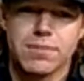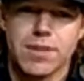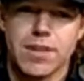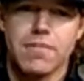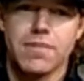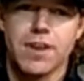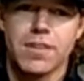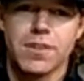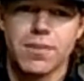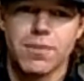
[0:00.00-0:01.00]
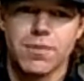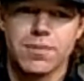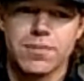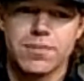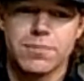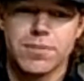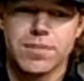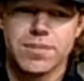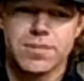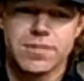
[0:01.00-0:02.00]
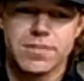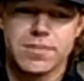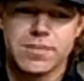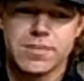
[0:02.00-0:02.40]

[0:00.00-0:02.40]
We lived on the course, which is